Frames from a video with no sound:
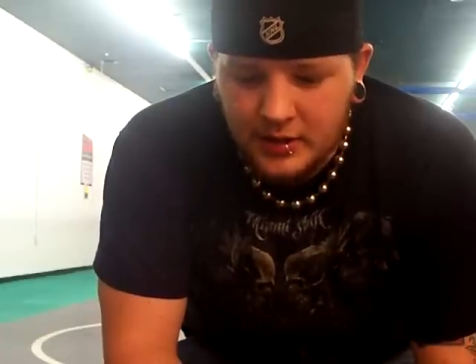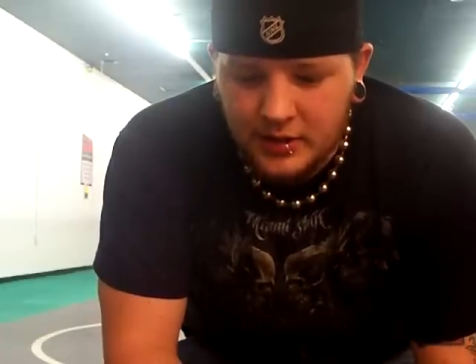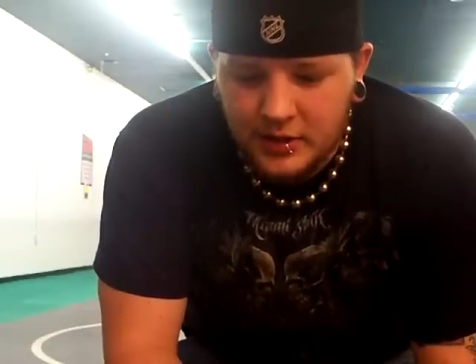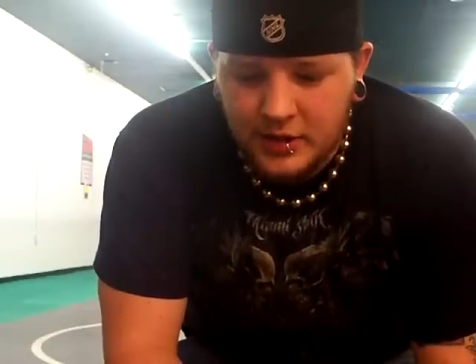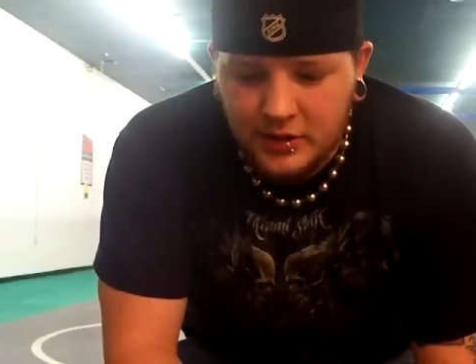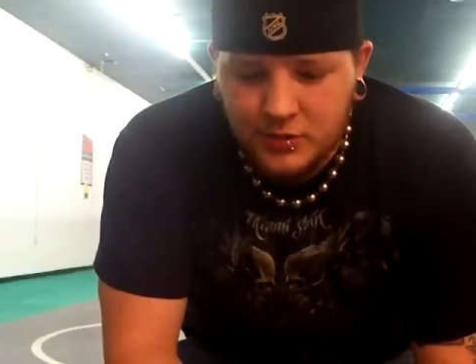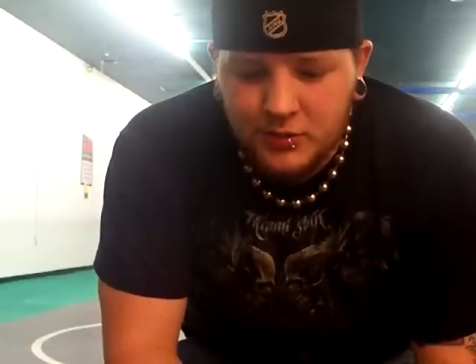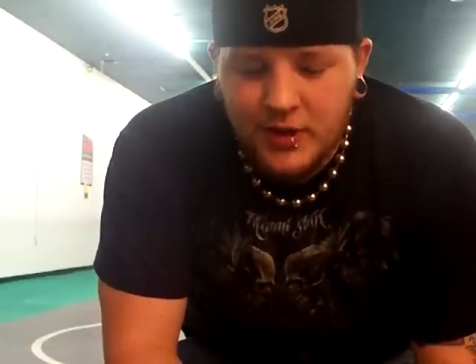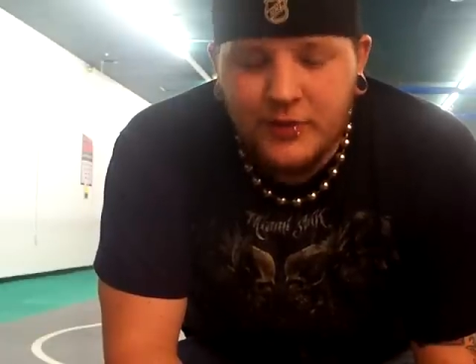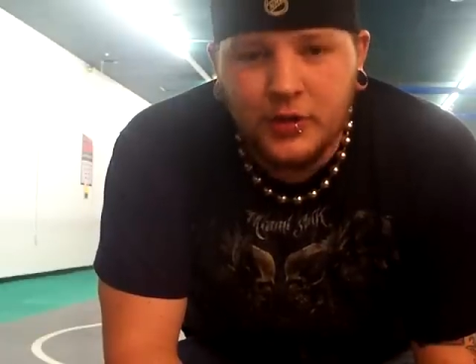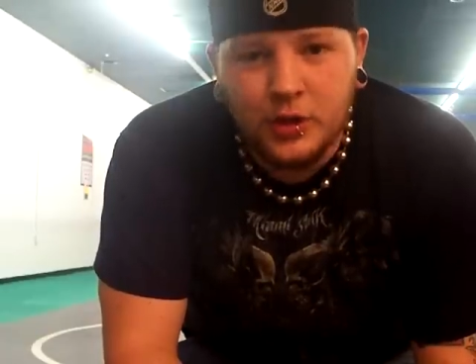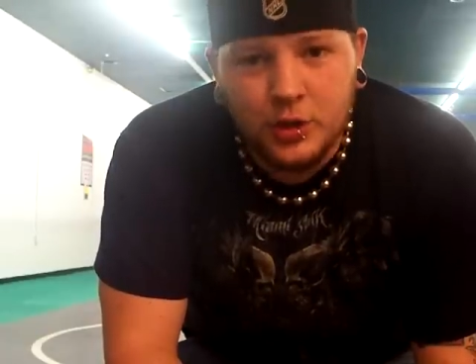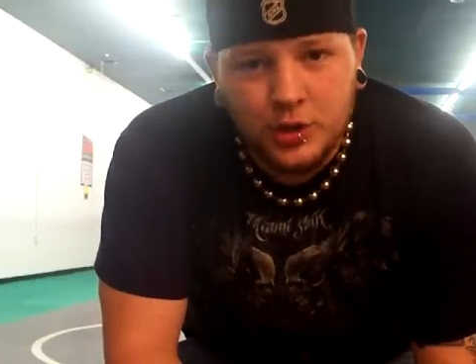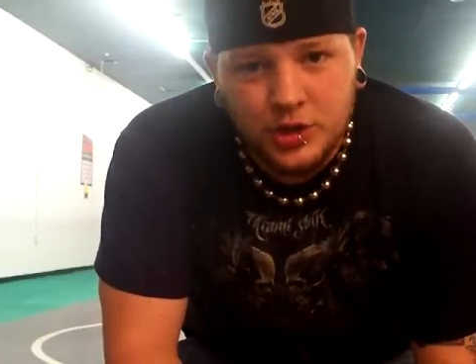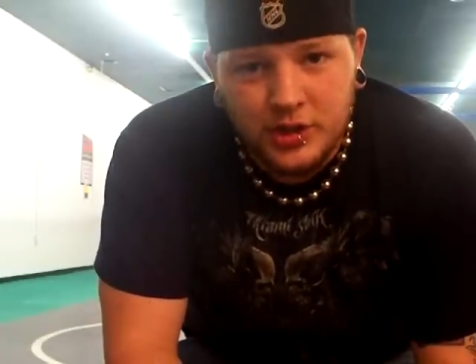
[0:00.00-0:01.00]
This
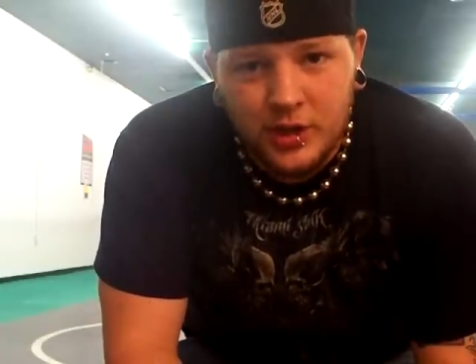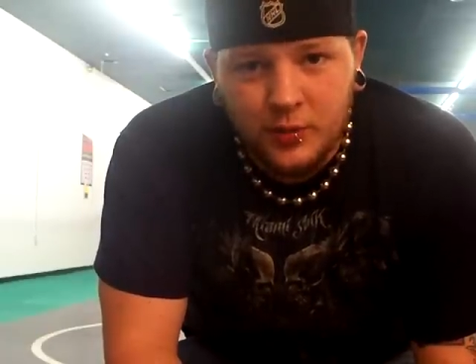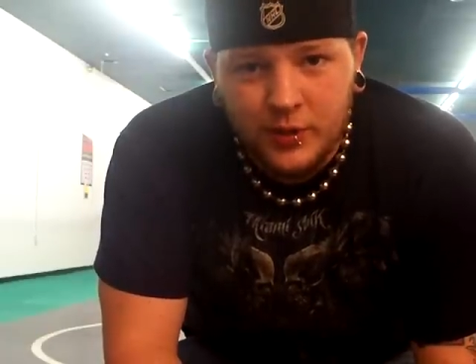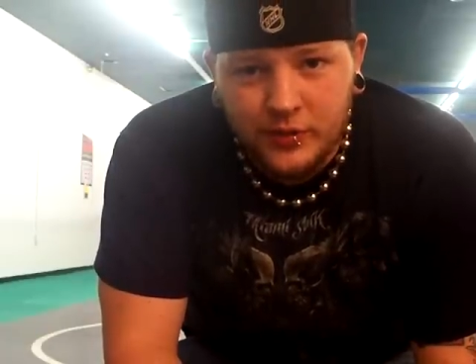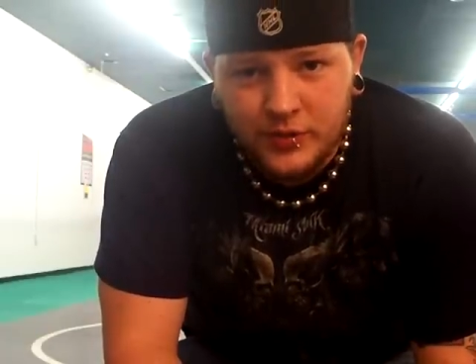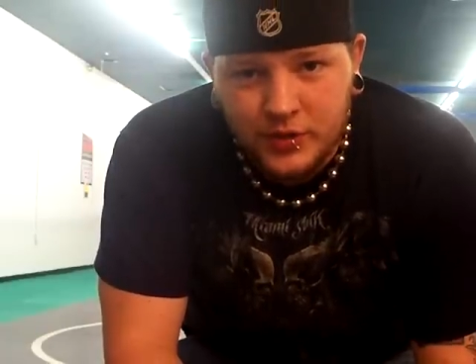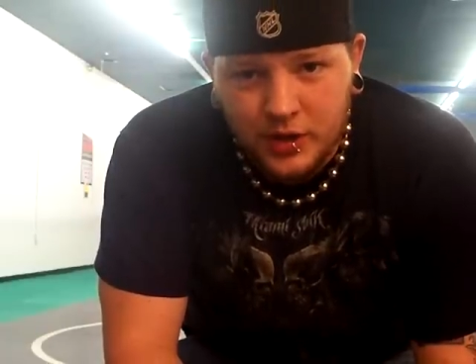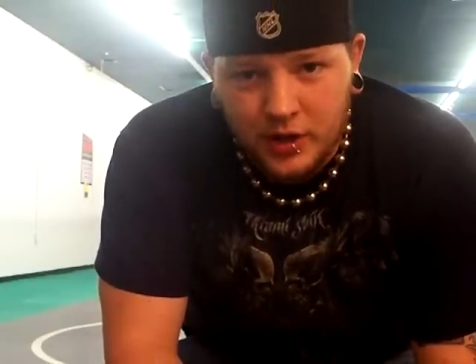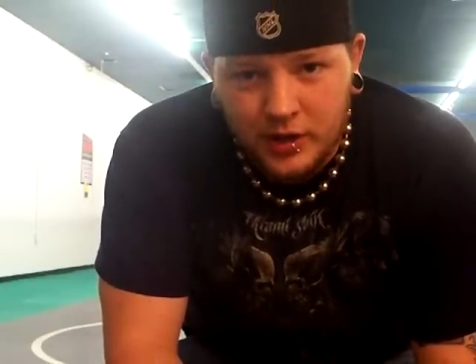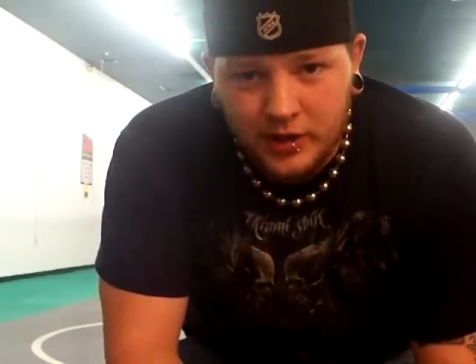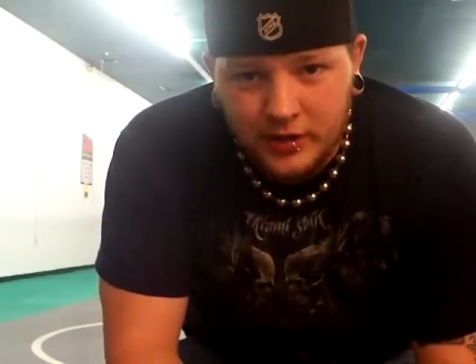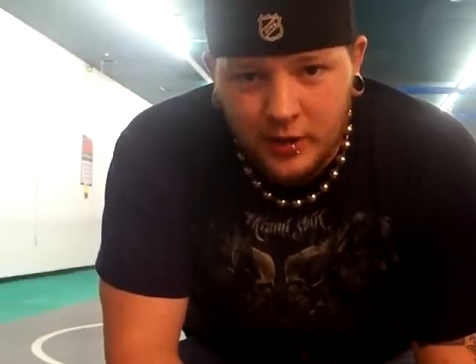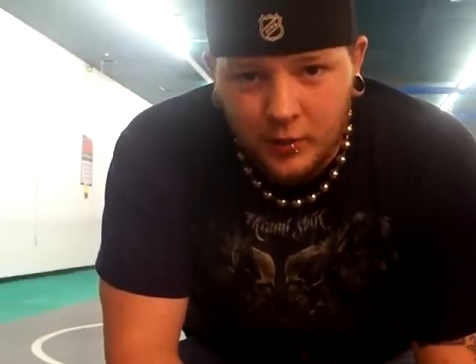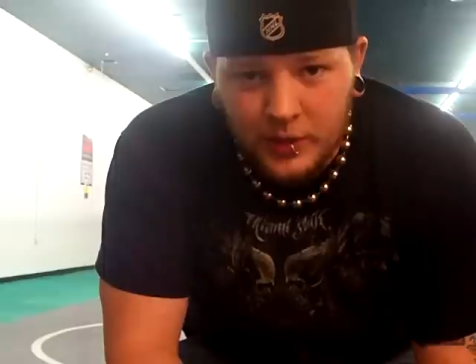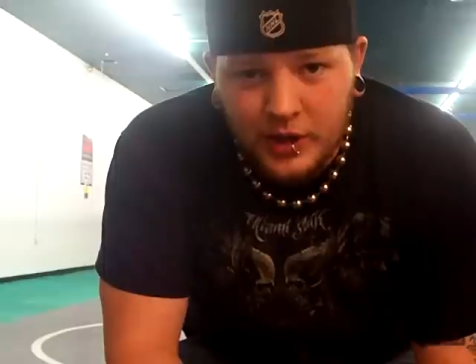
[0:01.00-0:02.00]
revolution that we've
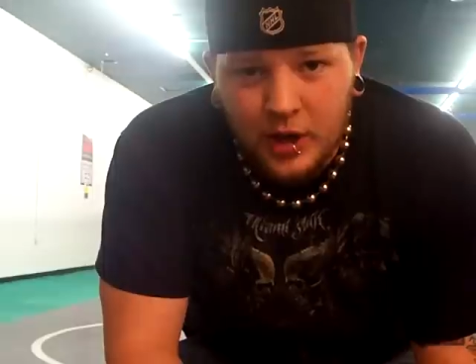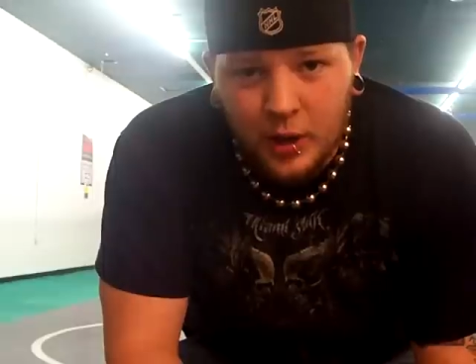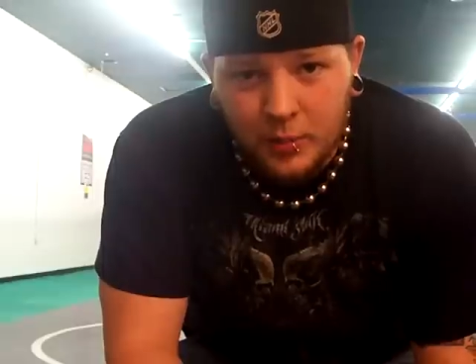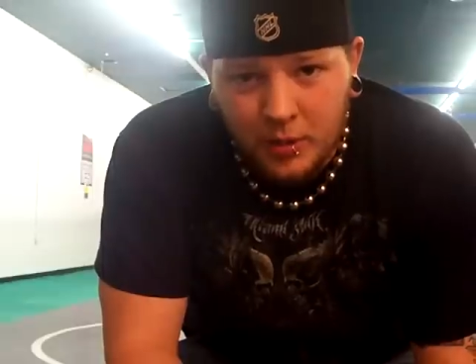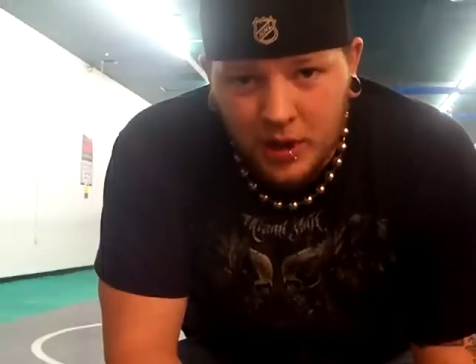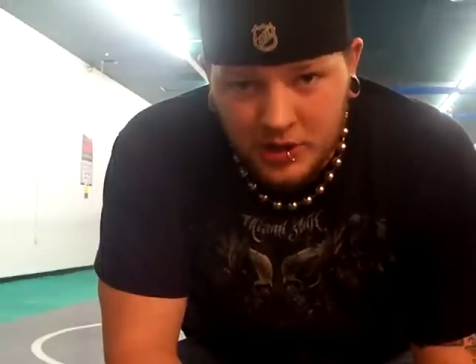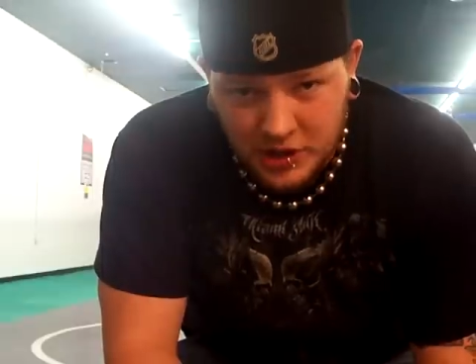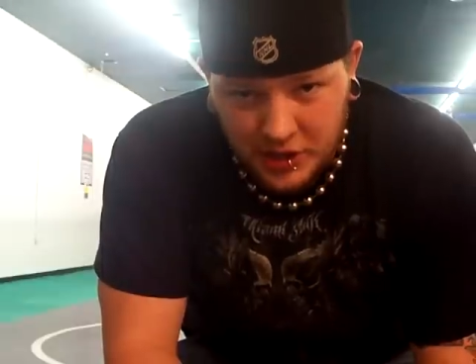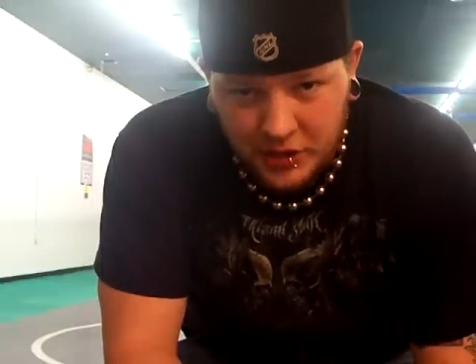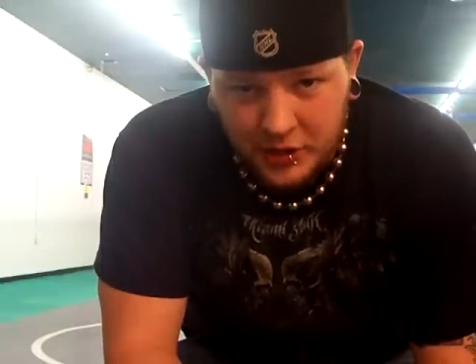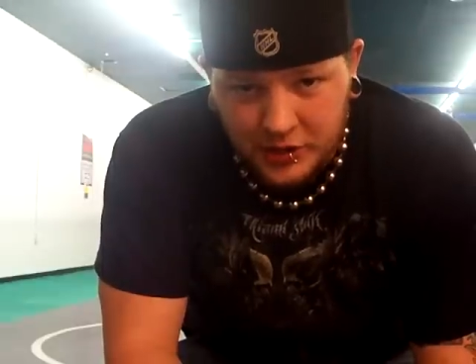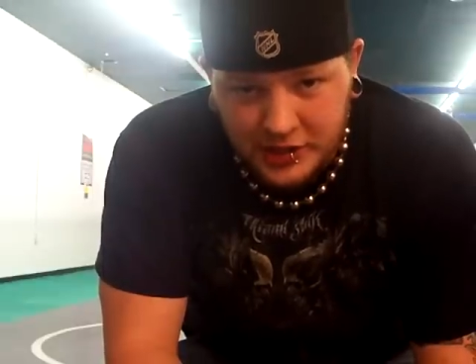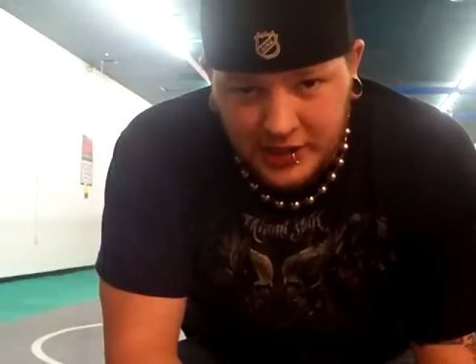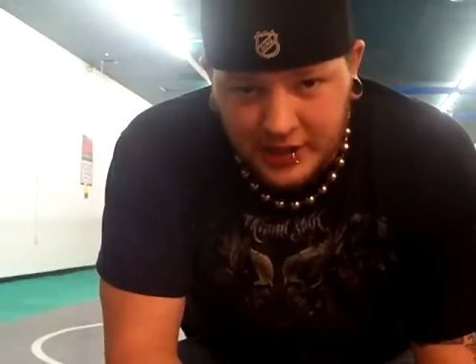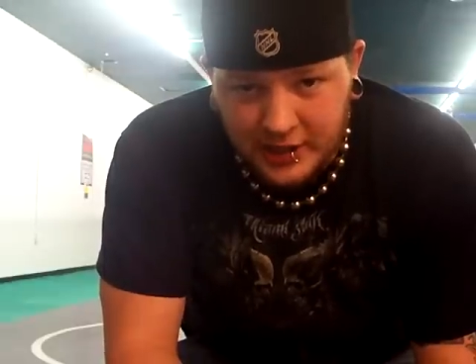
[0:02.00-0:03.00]
started, that we call Project
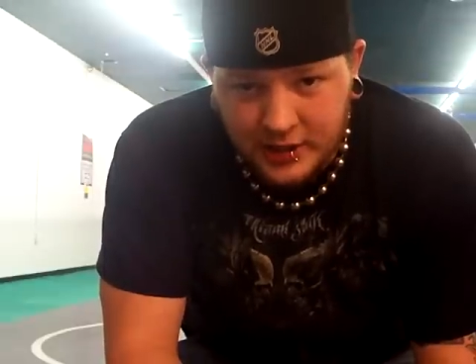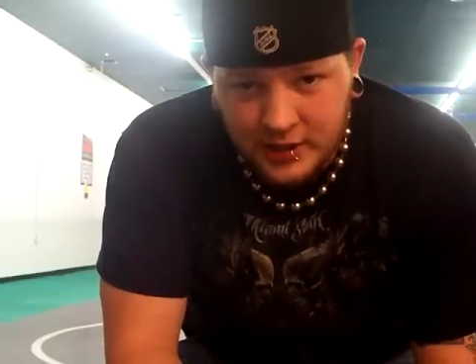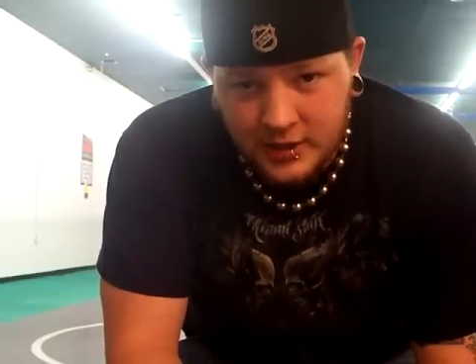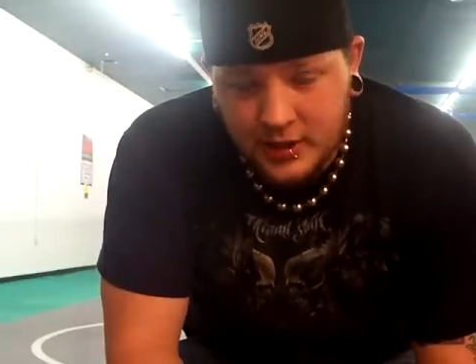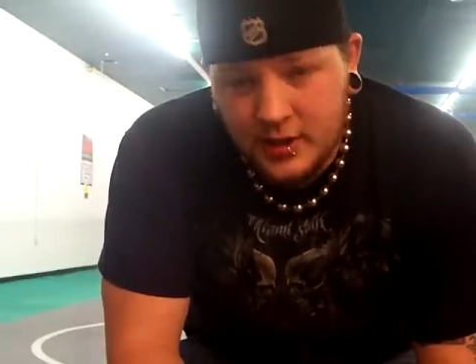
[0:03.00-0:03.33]
13,